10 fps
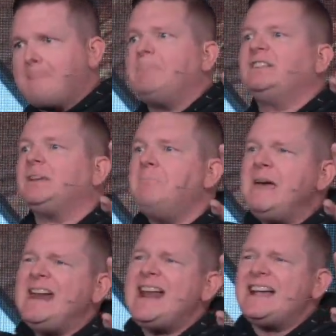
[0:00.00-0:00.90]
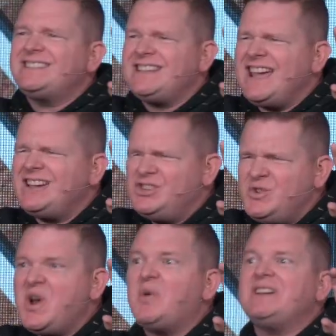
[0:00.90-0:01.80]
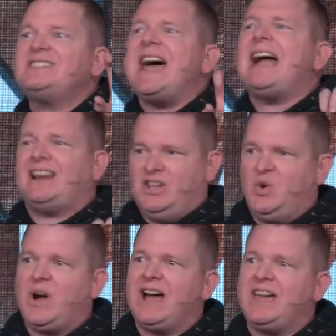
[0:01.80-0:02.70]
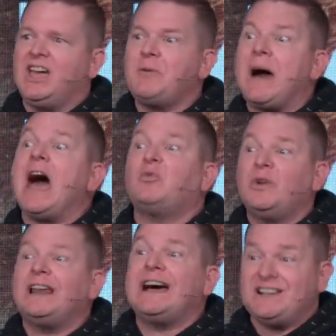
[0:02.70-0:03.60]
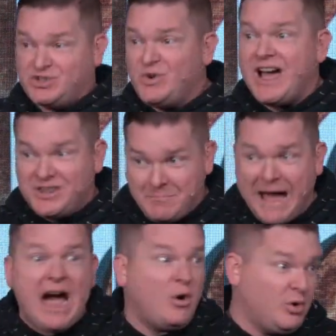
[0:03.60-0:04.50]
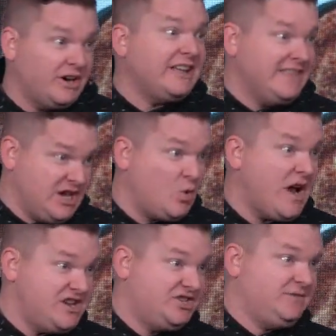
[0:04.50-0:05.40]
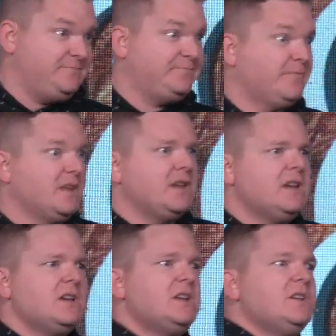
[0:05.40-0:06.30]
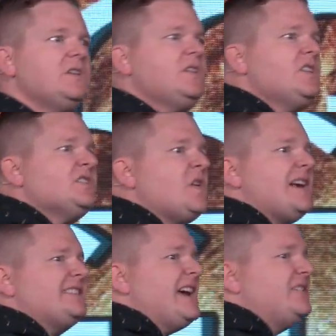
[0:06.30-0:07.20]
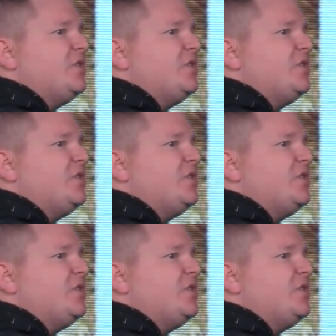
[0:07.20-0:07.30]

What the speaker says: But the minute I said, you know exactly who I am, I realized who had the power in the equation. So I said